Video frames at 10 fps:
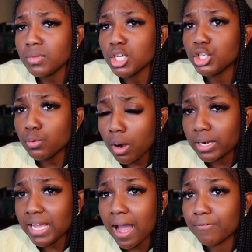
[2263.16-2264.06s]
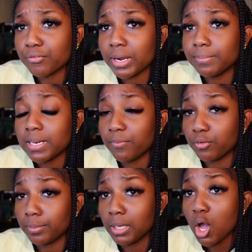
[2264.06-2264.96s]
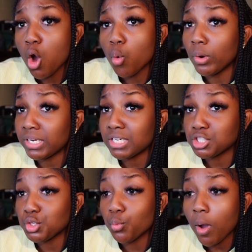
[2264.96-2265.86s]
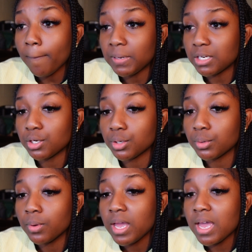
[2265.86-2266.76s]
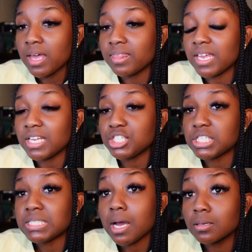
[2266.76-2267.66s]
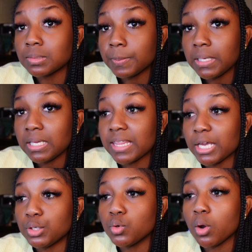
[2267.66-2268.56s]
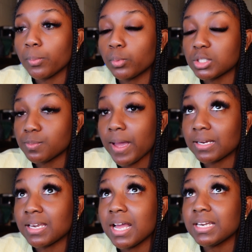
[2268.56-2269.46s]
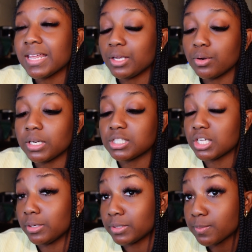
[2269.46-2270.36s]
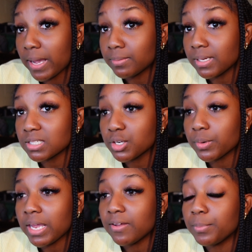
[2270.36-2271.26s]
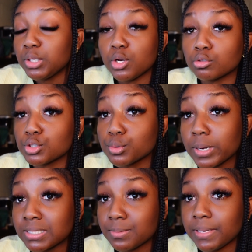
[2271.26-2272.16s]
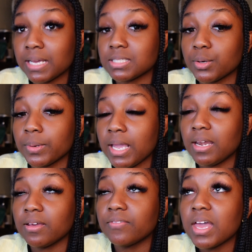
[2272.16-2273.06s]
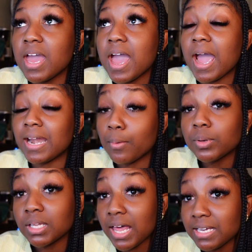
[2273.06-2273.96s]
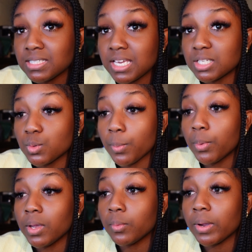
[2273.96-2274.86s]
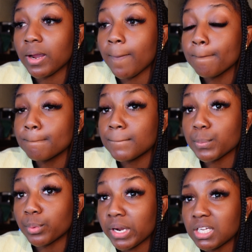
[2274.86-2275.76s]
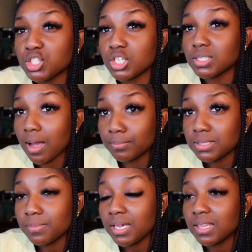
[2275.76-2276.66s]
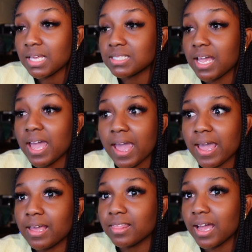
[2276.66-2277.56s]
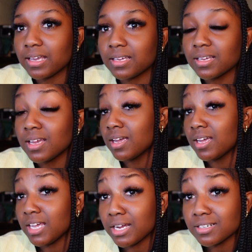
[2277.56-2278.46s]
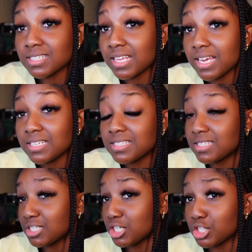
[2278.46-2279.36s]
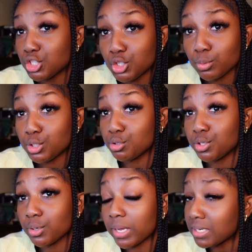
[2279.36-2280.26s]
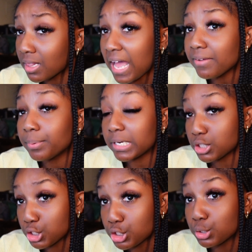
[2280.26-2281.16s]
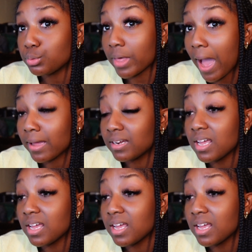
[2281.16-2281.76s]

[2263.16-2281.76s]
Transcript: you already have framed up for me what it is you want me to do, then it just tells me that you don't respect, not that you don't necessarily respect me as a creative, but you don't trust me as a creative. And I would like to get to a point where brands just come to me and they say, hey, like, here's this, just do what you do. And a lot of brands do that.